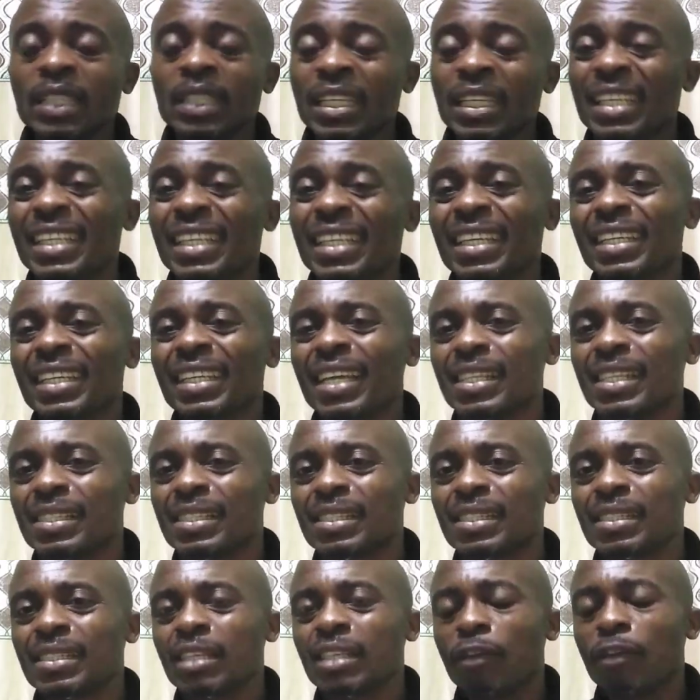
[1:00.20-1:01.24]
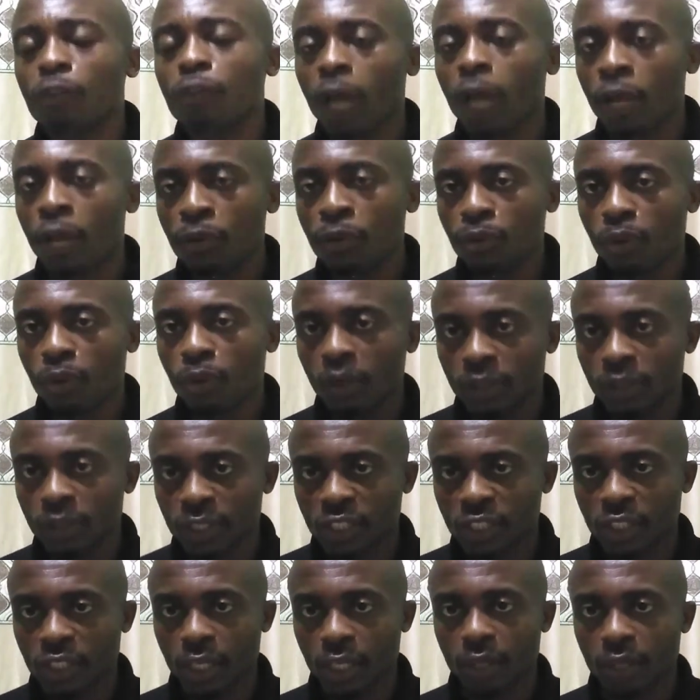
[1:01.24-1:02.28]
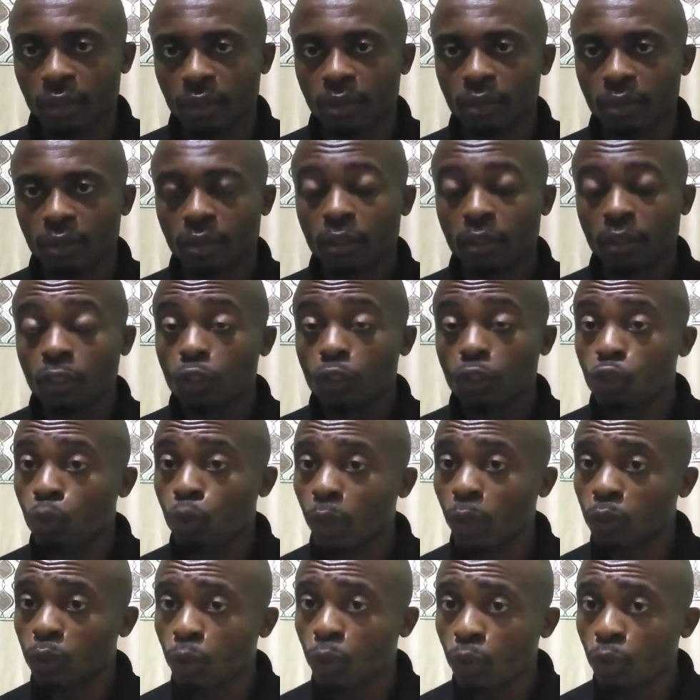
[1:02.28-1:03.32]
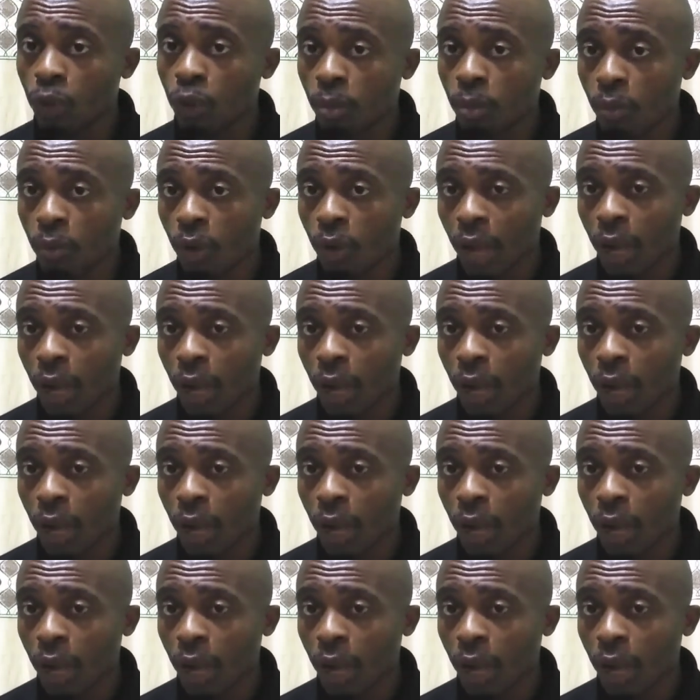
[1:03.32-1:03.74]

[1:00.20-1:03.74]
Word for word: In case if you are new on this channel, you want to know more